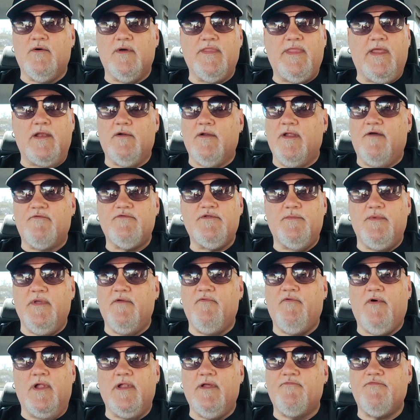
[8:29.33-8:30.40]
They don't have to
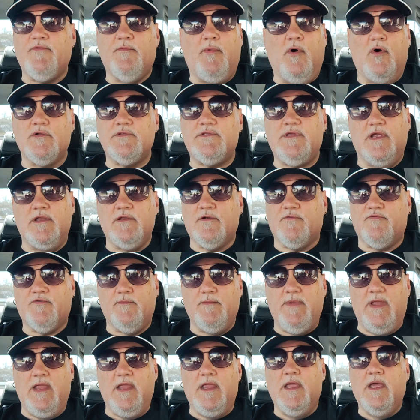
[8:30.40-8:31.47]
fall off the bone tender for
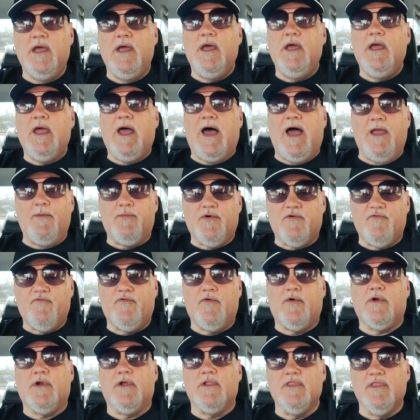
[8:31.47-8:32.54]
me. I
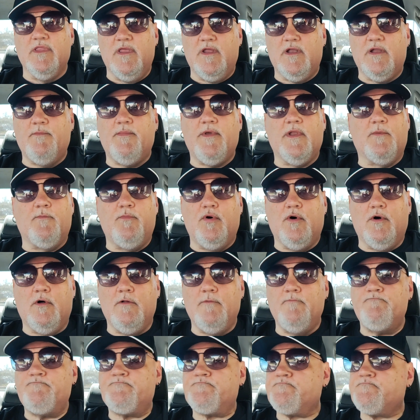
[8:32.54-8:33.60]
prefer a little bit of
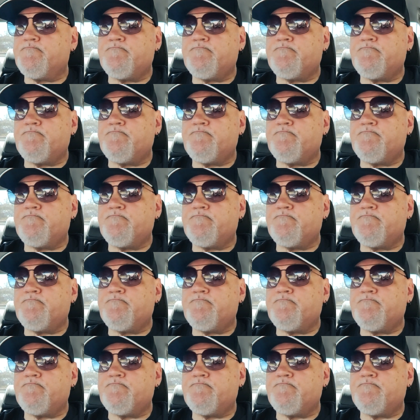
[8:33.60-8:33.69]
pull.